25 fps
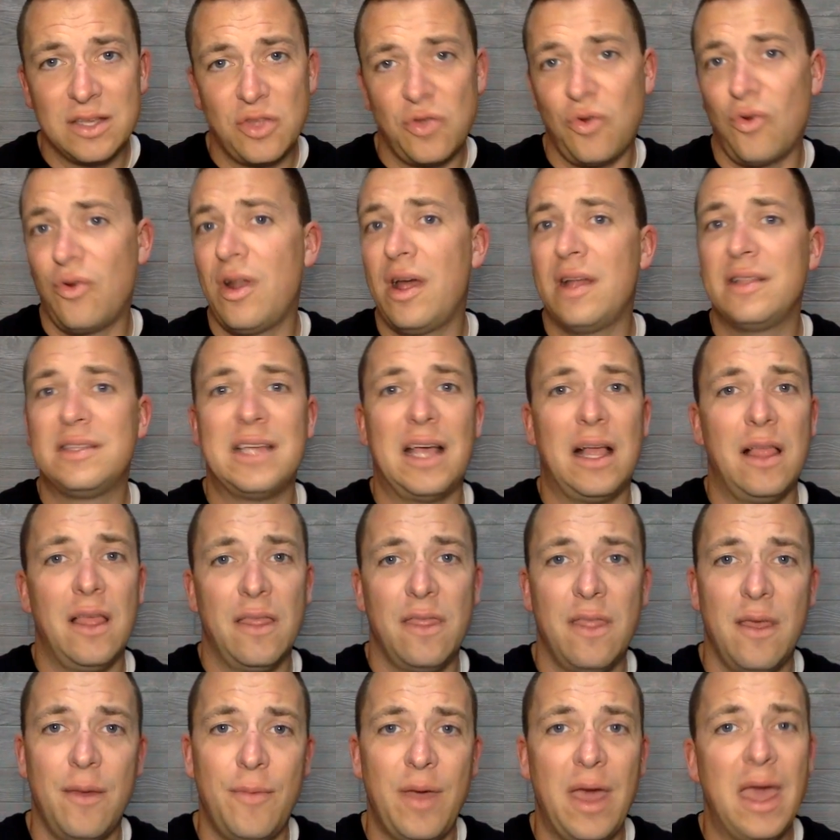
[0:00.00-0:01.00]
You're not
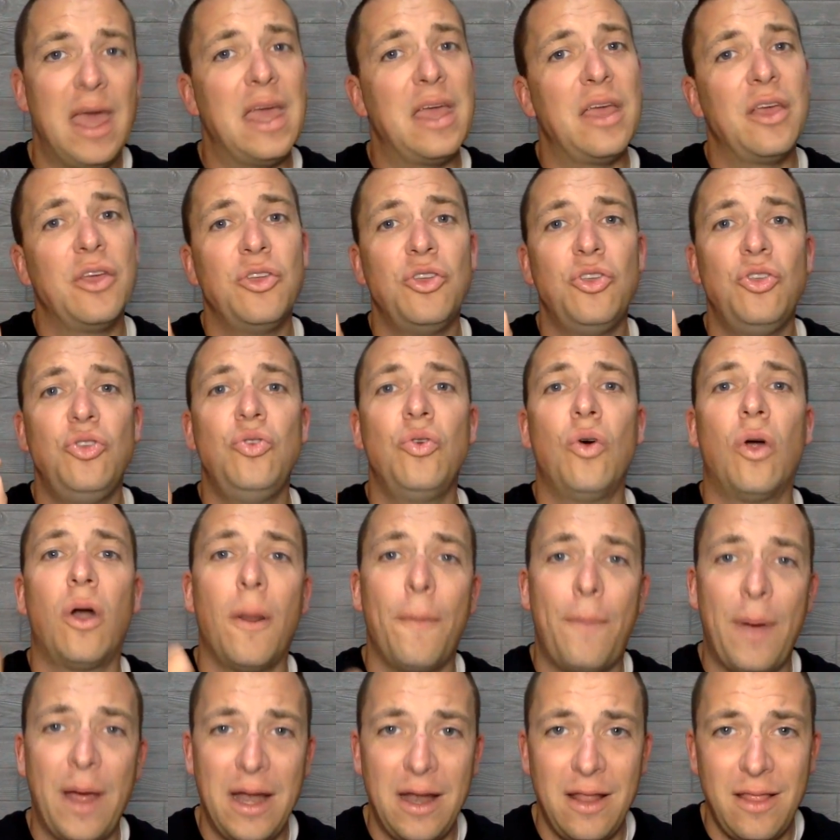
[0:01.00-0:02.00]
telling them, hey, you're a
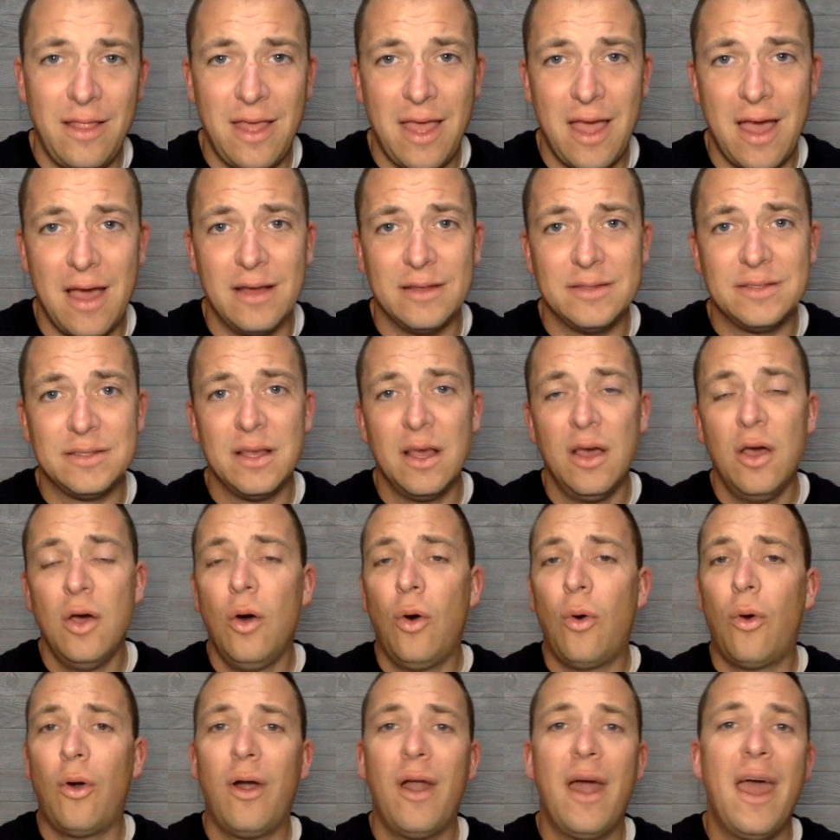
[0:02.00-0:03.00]
pain in the ass,
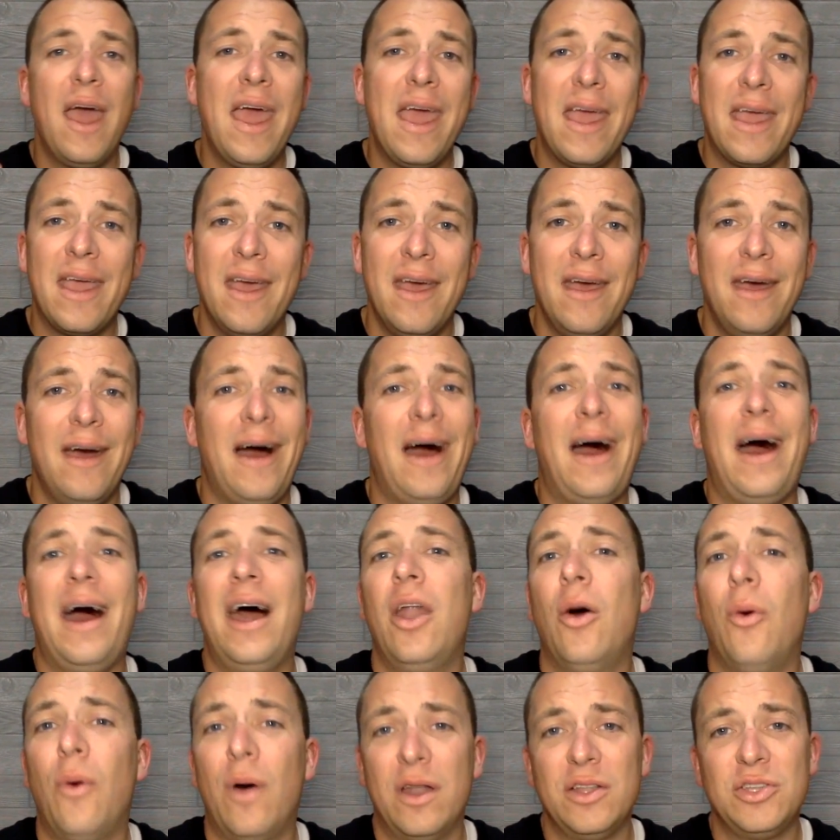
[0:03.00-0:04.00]
or hey, I
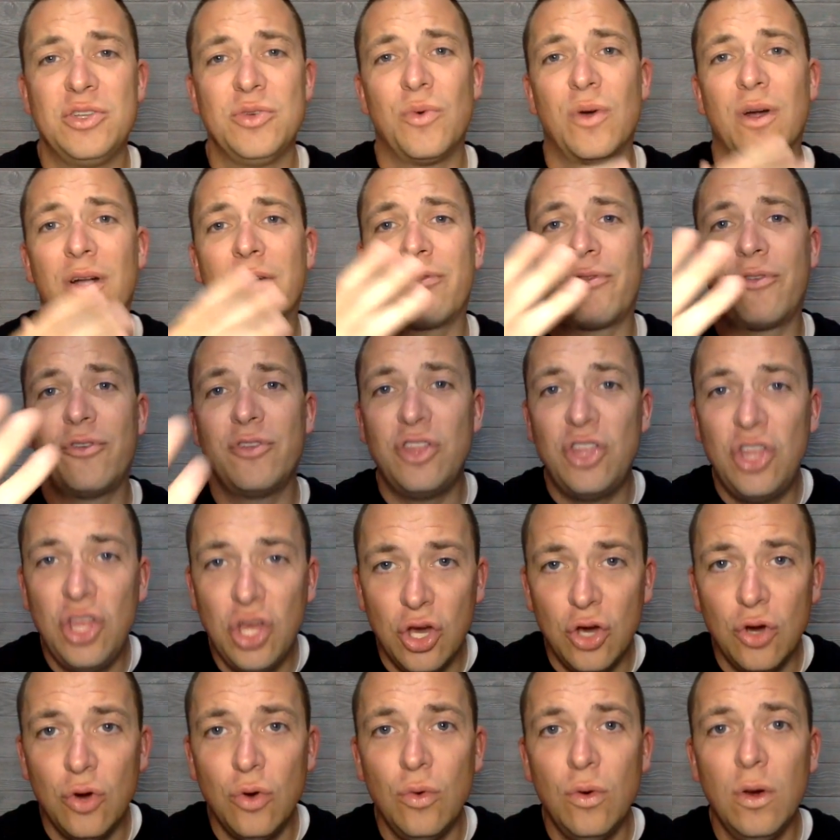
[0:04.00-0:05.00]
don't want to do work for
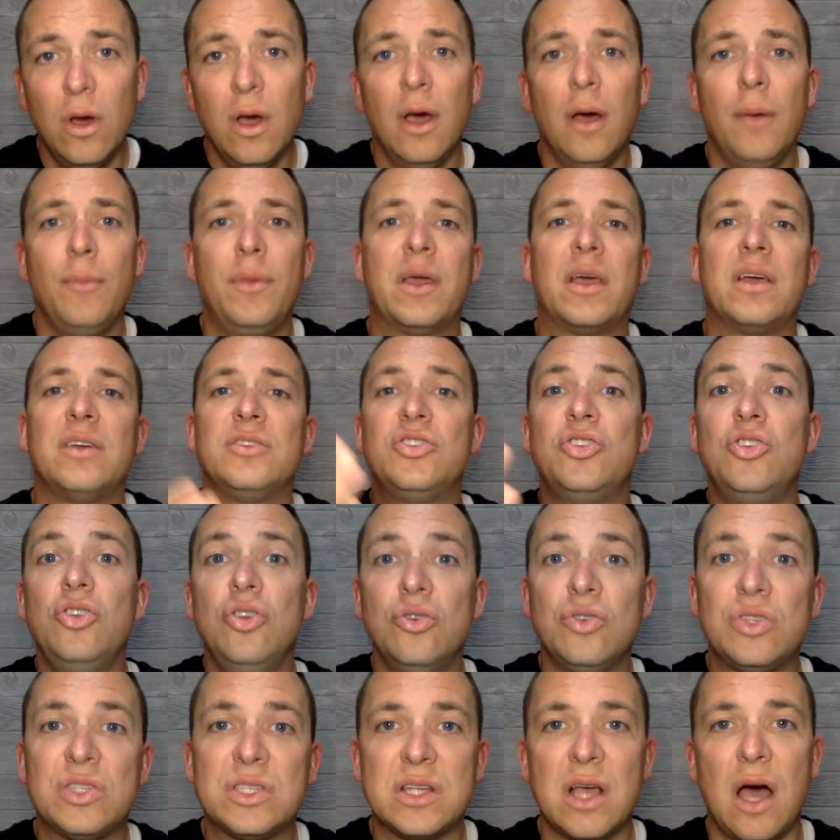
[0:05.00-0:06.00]
you because
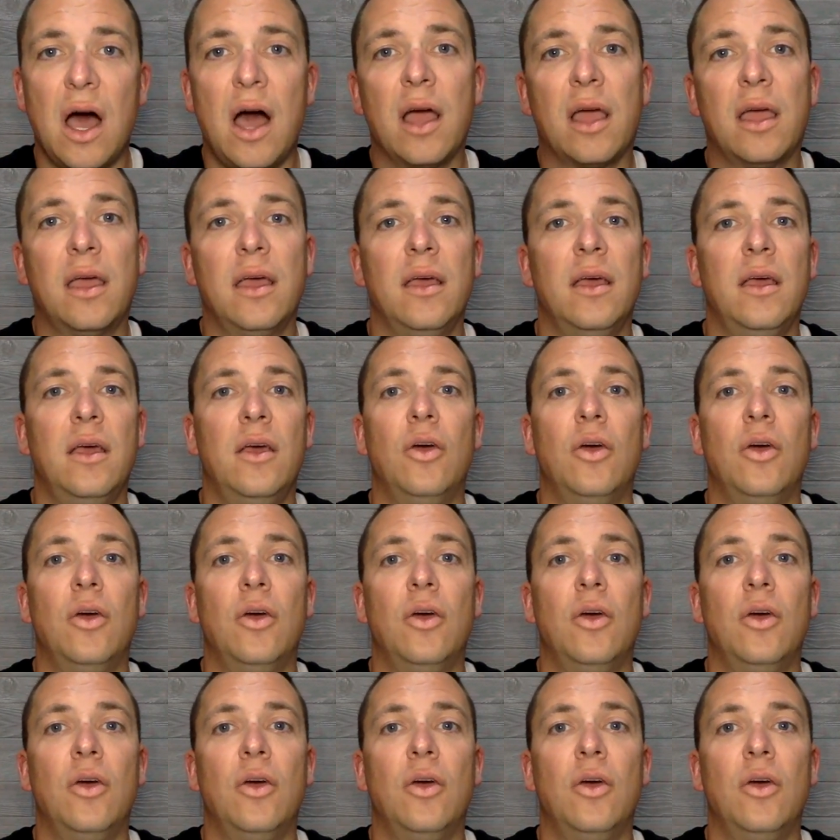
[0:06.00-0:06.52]
you suck.